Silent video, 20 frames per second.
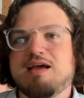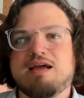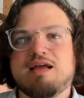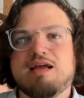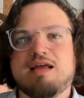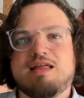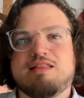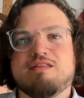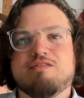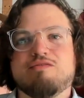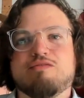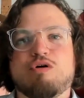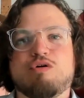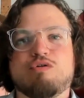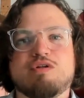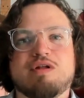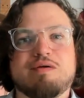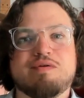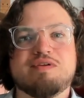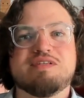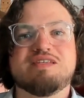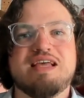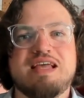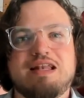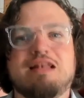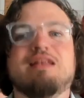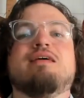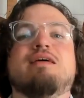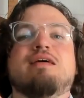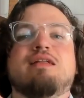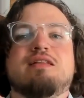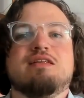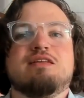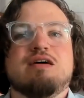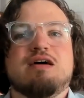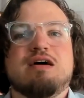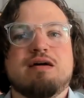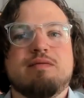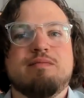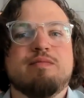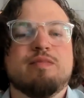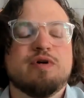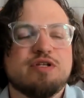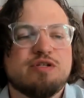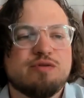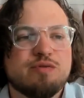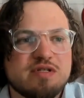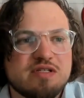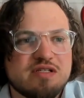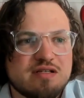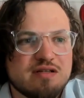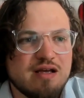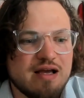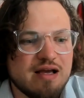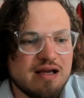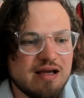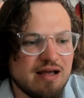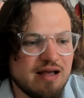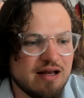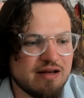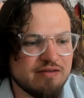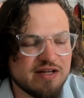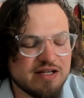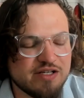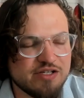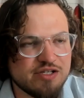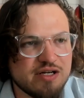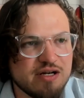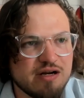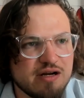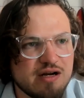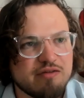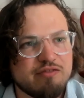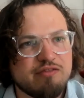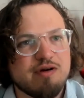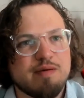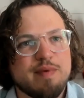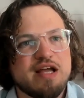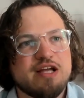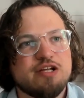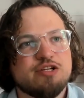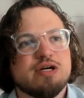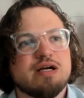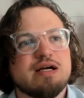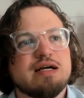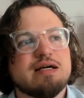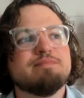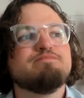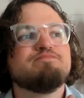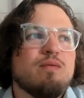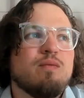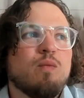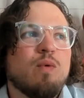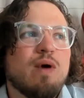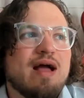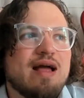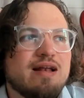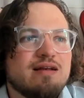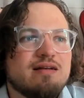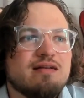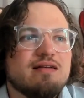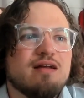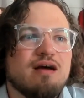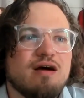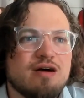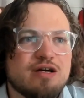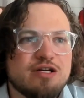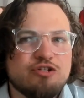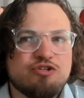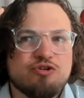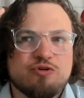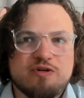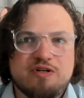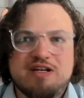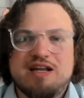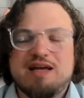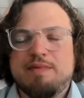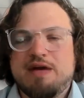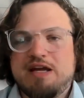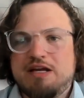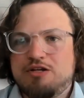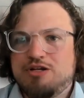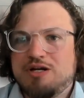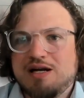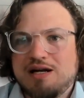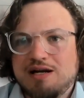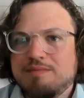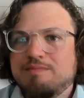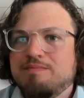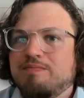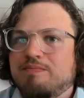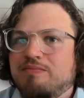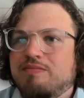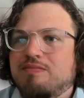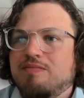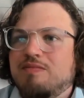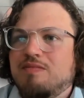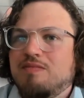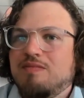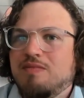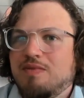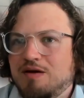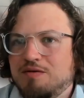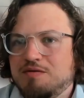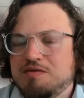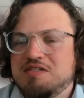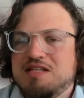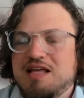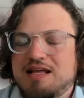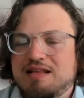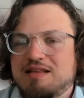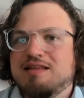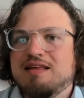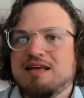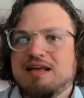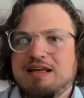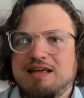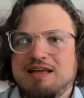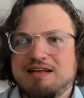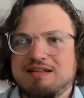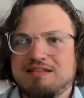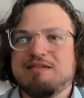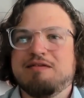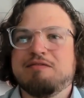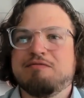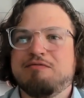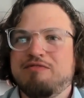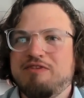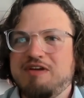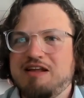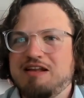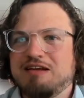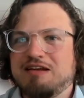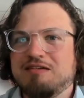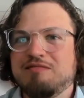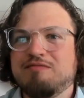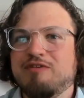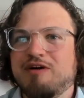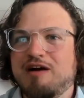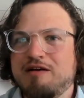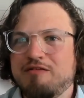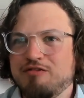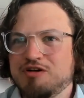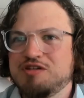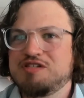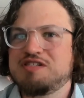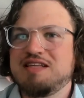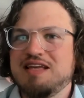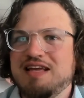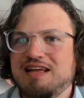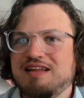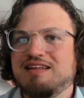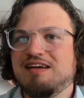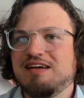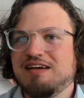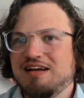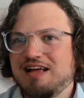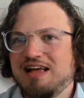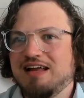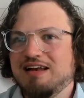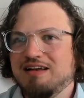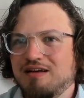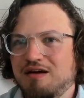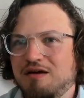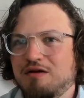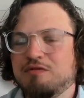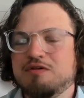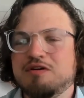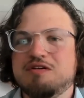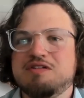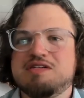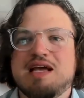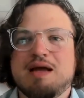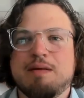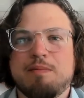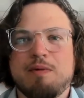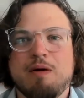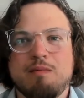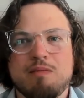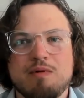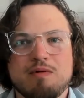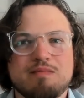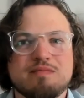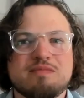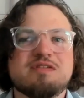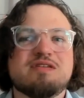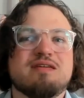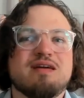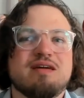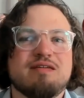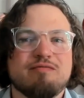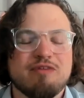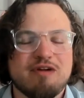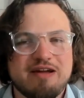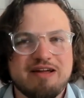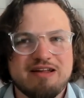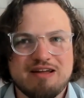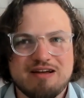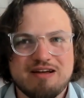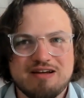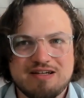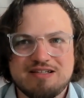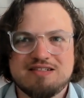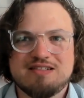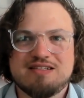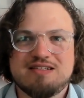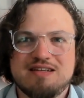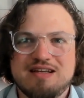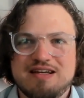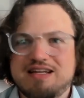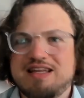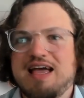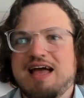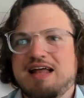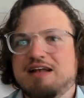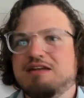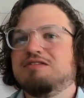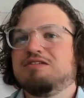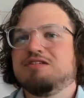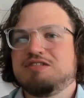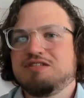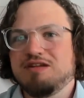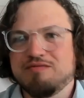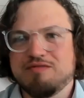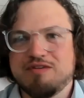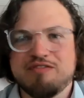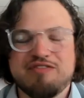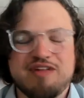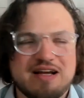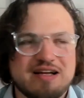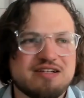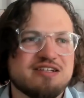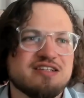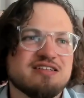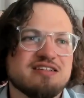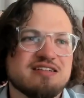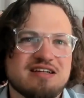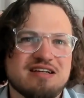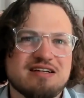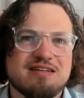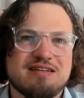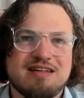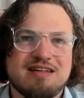in the role I was in at the time, which was head of engineering for MHR. When I joined MHR, I was then thinking, feeling very rusty, like, again, a whole new set of problems, and realised, again, just on reflection, like,